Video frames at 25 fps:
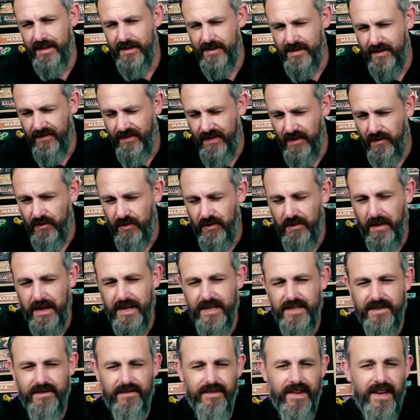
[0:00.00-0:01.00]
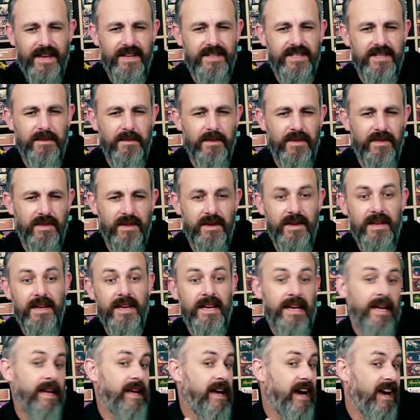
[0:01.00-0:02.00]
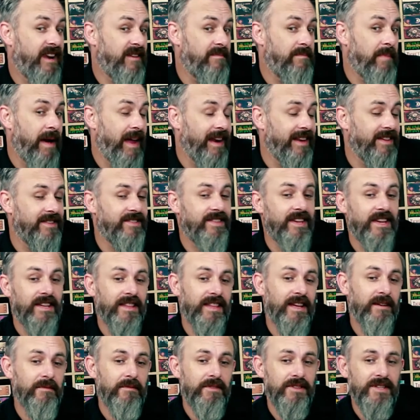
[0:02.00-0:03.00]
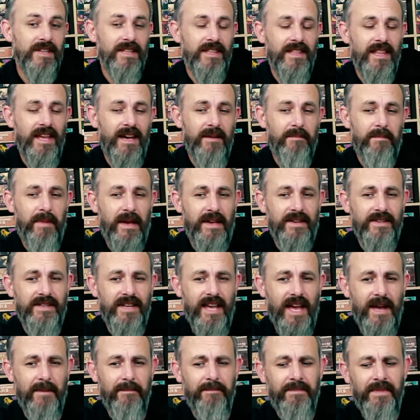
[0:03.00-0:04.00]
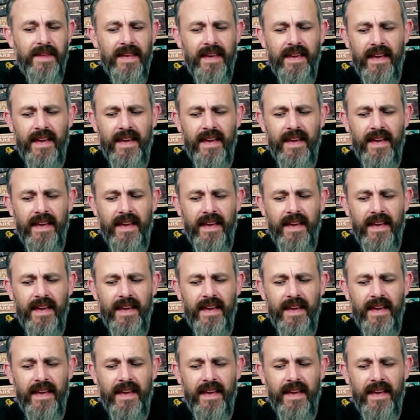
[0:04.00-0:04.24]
There's a few tweaks to fix some of the unbalancing that was in that base game,